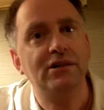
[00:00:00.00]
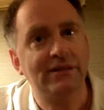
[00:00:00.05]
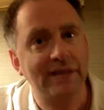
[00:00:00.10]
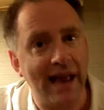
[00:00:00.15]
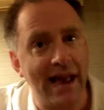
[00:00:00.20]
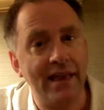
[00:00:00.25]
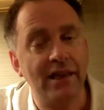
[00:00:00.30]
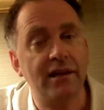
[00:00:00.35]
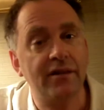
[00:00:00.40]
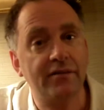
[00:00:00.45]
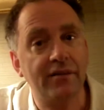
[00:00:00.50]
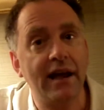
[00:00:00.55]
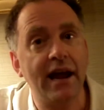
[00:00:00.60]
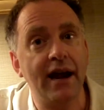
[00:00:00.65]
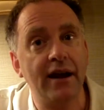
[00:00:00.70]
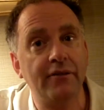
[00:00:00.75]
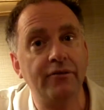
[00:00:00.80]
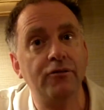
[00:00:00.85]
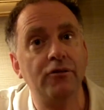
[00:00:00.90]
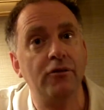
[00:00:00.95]
standard of
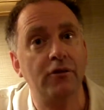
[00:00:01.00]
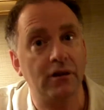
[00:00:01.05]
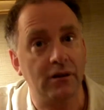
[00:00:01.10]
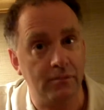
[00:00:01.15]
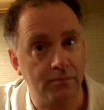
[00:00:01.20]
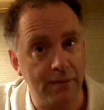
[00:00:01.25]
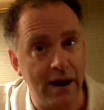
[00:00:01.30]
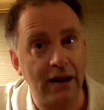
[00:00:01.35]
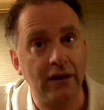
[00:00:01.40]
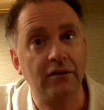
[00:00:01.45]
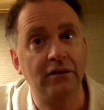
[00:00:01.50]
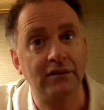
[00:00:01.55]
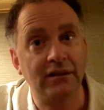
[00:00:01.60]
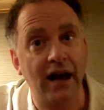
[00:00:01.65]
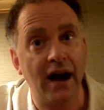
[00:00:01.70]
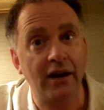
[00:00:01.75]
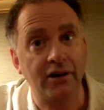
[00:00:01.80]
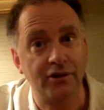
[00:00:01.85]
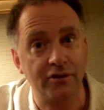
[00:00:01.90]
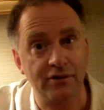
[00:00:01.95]
care for a medical
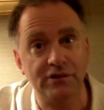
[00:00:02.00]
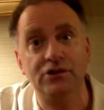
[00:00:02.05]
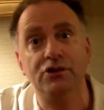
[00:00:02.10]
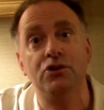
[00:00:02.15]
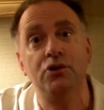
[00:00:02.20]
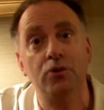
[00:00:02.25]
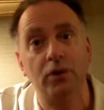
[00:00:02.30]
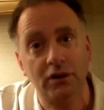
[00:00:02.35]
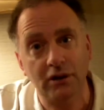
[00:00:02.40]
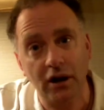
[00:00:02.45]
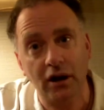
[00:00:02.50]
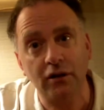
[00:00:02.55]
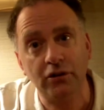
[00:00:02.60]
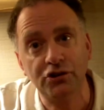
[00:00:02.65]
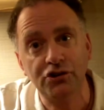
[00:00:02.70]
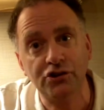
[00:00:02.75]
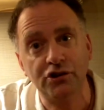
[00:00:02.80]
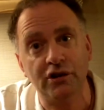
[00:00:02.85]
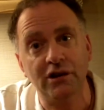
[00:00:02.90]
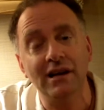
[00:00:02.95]
doctor is to do a
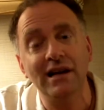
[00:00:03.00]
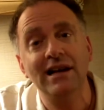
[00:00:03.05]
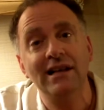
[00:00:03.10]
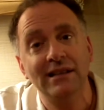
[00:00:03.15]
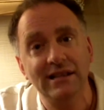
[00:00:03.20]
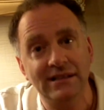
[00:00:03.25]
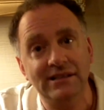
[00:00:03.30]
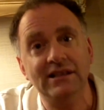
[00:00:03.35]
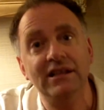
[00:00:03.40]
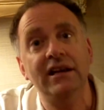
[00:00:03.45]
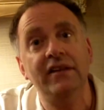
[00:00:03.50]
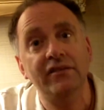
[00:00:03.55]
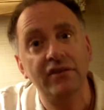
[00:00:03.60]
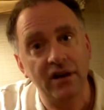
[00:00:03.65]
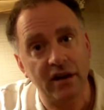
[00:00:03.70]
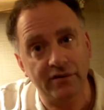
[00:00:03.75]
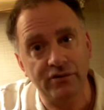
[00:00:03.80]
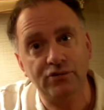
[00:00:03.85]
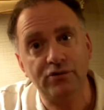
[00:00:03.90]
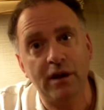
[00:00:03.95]
culture to see if
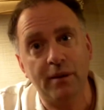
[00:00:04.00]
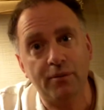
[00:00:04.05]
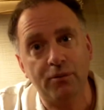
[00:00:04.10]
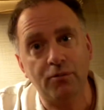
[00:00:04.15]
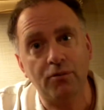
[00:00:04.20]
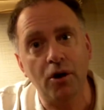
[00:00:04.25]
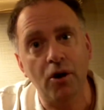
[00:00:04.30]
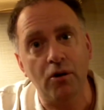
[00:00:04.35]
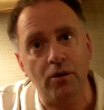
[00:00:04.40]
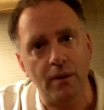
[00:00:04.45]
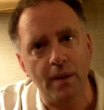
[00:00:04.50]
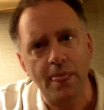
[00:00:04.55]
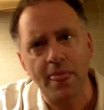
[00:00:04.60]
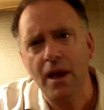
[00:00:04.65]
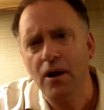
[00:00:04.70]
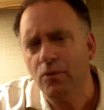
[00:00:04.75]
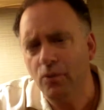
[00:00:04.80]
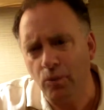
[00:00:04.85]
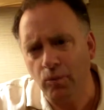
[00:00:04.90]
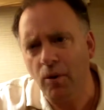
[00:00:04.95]
you have strep throat.
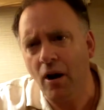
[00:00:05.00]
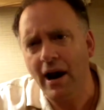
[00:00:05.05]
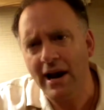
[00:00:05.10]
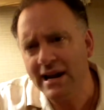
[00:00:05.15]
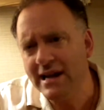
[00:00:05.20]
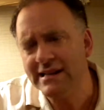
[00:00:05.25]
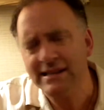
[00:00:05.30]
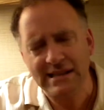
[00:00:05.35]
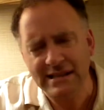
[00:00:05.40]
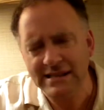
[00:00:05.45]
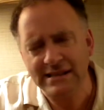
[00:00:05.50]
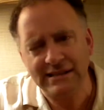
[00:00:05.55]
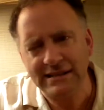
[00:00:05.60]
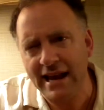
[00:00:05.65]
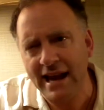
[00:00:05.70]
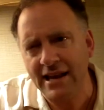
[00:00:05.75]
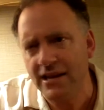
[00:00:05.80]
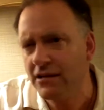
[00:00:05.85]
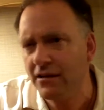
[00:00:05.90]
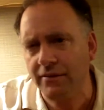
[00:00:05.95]
Well, why isn't
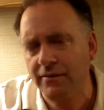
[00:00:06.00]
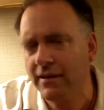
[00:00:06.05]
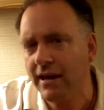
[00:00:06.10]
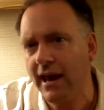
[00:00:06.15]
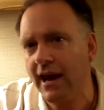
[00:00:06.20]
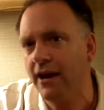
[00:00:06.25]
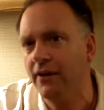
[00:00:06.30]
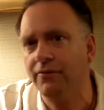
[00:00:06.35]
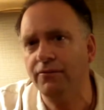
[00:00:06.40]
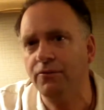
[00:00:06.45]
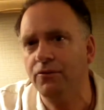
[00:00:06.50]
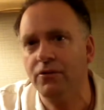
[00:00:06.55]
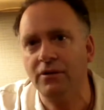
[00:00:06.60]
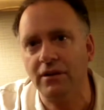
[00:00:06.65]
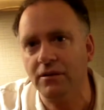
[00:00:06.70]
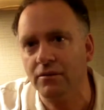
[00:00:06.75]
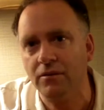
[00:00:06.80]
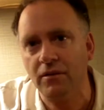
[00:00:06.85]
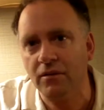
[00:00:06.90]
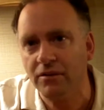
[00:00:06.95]
standard of care for
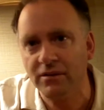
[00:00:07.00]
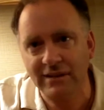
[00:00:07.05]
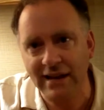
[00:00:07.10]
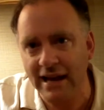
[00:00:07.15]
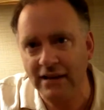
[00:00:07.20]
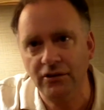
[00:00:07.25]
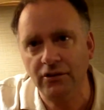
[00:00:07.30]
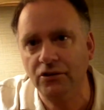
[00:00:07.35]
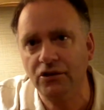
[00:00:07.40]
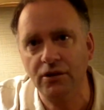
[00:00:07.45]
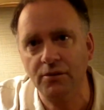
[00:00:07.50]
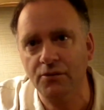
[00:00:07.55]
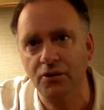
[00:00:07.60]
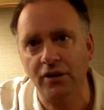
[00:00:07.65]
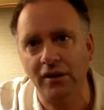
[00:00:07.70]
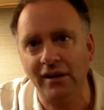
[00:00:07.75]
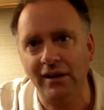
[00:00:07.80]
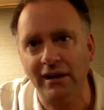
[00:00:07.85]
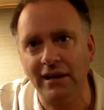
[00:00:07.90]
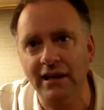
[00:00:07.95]
the dental
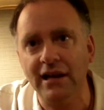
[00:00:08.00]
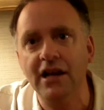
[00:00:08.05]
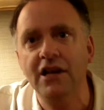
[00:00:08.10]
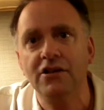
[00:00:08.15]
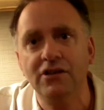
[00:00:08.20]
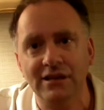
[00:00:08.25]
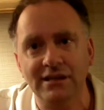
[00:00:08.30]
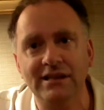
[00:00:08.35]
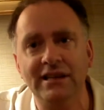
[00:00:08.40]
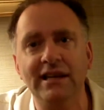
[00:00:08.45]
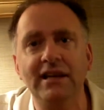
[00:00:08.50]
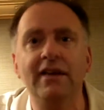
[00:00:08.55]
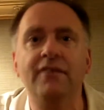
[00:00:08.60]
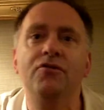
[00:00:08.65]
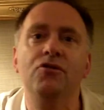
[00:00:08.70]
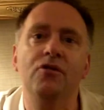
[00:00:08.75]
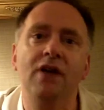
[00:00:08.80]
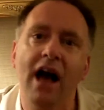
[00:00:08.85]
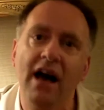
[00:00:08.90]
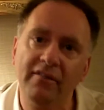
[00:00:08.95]
community to see
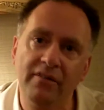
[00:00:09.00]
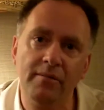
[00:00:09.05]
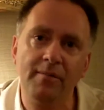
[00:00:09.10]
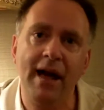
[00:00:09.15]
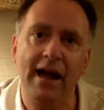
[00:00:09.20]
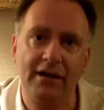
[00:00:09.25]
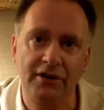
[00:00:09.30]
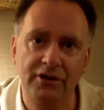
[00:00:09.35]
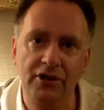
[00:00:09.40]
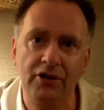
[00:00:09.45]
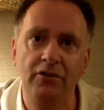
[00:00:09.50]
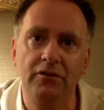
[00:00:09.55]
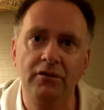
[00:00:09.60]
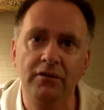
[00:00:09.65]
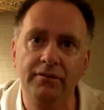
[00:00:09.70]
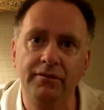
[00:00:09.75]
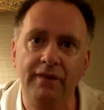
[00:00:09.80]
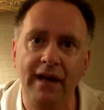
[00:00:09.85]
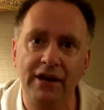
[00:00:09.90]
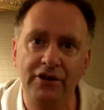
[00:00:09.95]
if you have a bacterial
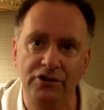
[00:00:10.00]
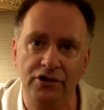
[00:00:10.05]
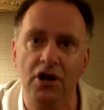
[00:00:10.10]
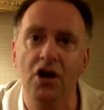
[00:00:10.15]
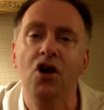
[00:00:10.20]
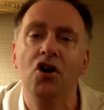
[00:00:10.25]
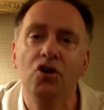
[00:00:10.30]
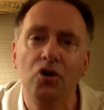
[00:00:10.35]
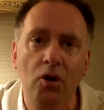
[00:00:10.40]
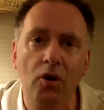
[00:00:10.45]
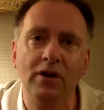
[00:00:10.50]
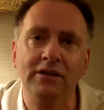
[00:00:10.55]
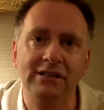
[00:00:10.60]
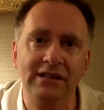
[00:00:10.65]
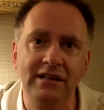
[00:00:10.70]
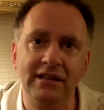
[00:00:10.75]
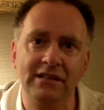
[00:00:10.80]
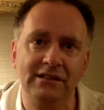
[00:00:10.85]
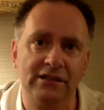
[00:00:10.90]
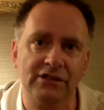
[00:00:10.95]
infection
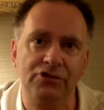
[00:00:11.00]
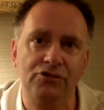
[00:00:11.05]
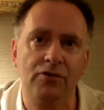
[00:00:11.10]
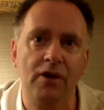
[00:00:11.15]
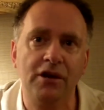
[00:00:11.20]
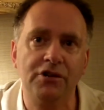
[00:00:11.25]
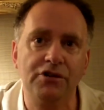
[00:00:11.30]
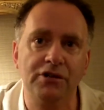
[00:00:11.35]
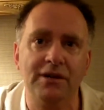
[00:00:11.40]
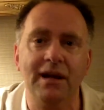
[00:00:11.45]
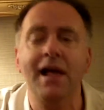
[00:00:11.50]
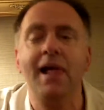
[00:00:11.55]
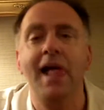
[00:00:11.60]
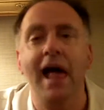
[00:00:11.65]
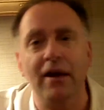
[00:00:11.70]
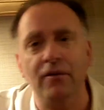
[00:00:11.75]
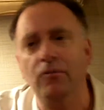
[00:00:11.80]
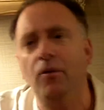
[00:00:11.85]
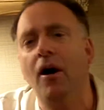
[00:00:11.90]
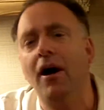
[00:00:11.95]
causing this destruction?
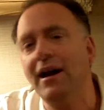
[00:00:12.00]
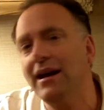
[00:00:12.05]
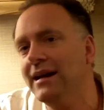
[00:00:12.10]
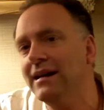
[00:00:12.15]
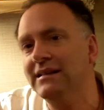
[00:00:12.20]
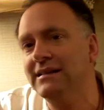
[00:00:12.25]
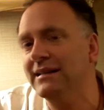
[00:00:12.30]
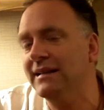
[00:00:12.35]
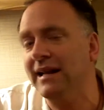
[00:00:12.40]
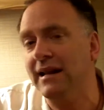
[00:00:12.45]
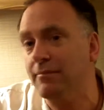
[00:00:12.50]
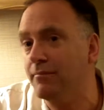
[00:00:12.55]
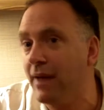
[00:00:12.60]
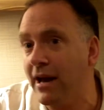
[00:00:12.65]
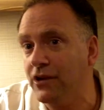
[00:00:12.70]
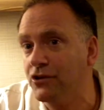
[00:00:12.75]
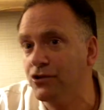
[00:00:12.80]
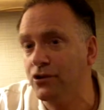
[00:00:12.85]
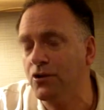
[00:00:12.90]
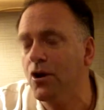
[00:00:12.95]
And why isn't it
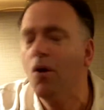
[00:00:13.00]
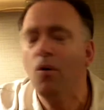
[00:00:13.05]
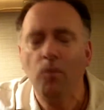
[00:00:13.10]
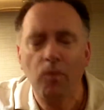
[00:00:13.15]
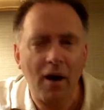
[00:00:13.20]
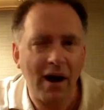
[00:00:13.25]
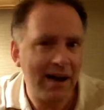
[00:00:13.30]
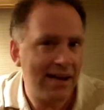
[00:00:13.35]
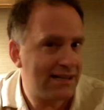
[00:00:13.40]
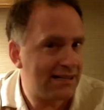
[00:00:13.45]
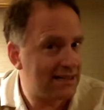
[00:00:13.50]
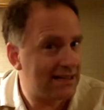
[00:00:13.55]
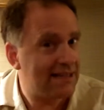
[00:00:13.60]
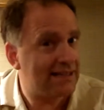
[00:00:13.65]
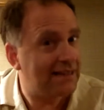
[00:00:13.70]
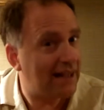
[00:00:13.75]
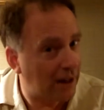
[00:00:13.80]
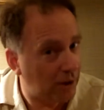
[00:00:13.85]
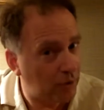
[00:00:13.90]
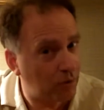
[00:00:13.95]
measured? Why isn't
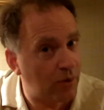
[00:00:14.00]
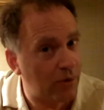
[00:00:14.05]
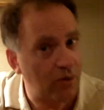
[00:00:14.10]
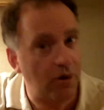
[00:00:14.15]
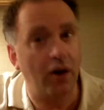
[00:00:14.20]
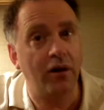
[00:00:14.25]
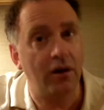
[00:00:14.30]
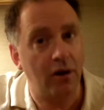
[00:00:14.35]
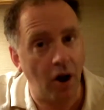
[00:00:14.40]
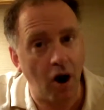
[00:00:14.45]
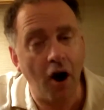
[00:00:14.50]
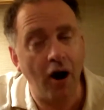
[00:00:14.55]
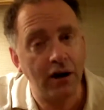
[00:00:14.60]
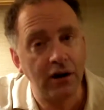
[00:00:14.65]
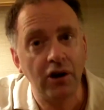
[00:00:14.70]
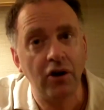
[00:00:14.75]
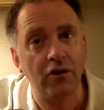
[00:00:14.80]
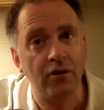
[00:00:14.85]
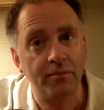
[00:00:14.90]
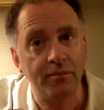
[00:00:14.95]
it dealt with on an
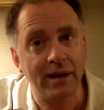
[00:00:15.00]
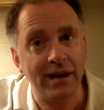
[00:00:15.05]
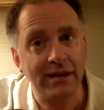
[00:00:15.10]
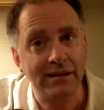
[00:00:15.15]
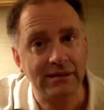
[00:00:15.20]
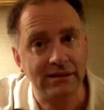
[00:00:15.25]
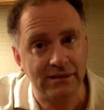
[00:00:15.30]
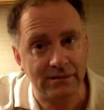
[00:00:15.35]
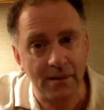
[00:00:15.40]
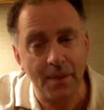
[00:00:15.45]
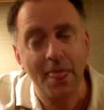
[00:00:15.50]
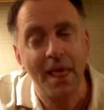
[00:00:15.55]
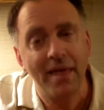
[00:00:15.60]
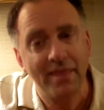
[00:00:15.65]
ongoing basis?